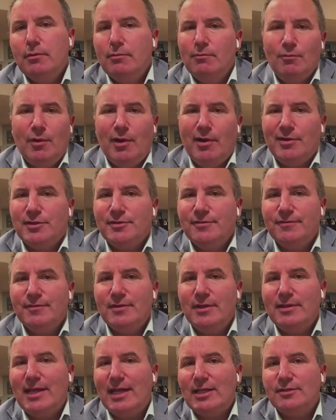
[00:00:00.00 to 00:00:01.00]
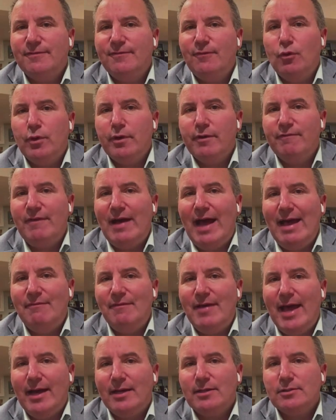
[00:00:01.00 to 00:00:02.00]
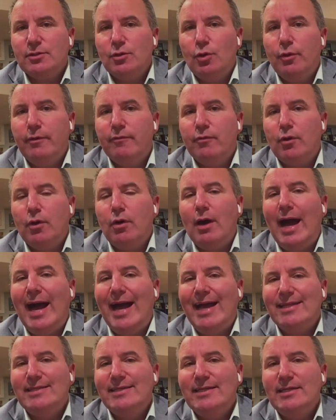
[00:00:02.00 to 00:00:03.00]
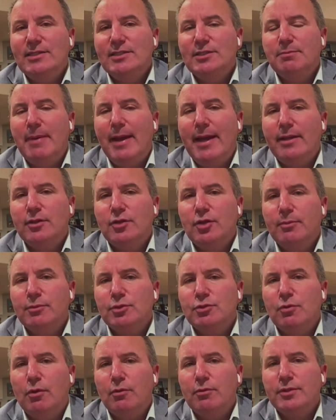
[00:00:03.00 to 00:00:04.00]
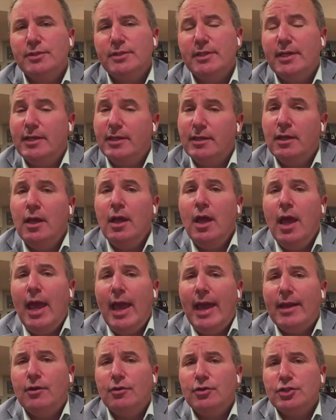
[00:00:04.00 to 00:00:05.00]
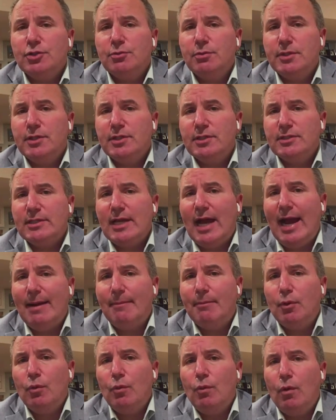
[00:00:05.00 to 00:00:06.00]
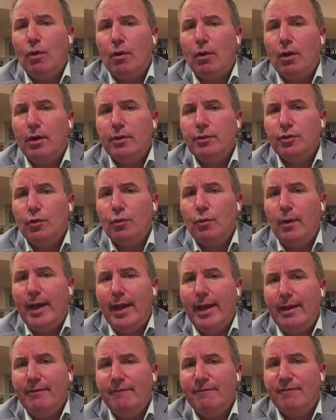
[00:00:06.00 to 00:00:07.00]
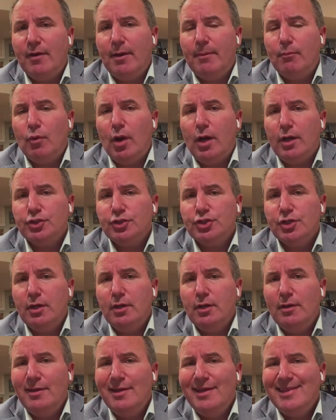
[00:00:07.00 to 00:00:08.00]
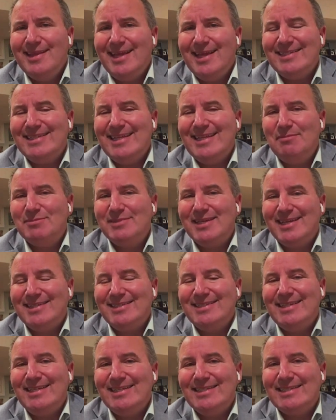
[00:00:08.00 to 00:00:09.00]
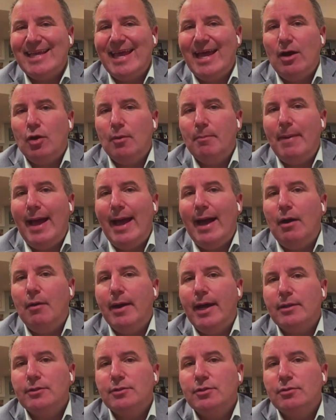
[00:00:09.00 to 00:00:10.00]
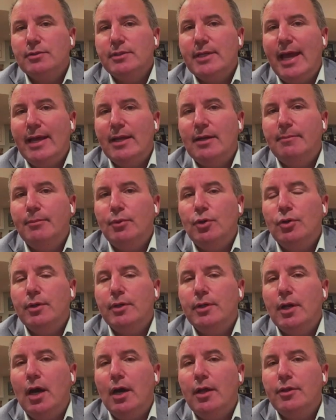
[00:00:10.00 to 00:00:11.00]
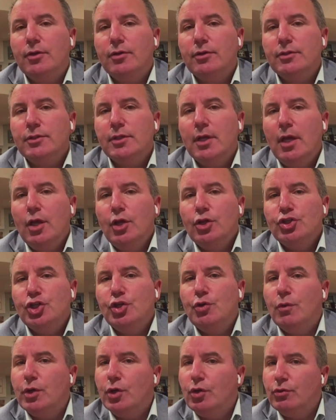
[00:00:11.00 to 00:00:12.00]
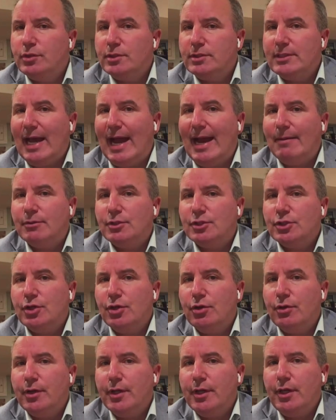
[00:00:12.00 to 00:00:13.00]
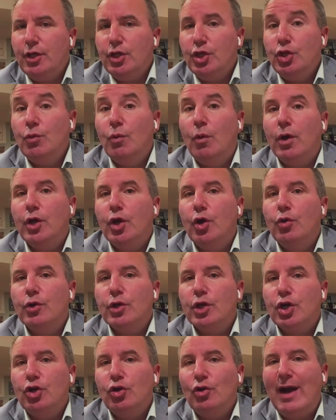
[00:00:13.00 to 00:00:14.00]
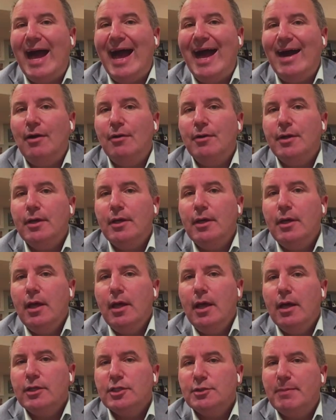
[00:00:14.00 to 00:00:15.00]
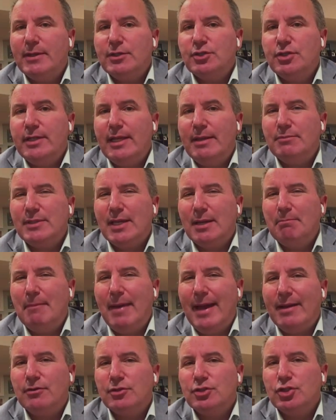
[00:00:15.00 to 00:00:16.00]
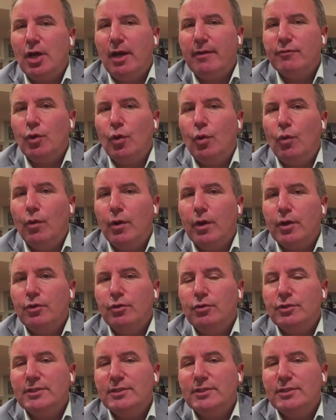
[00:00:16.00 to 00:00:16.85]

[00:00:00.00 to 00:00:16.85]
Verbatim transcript: where it's that's four to five x overall IT spend in terms of what we're seeing, and also with the cyber war underway from Russia that's names like Zscaler, Palo Alto, Tenable, and others. So you want to own cybersecurity, you want to own cloud, especially names like Microsoft, Oracle,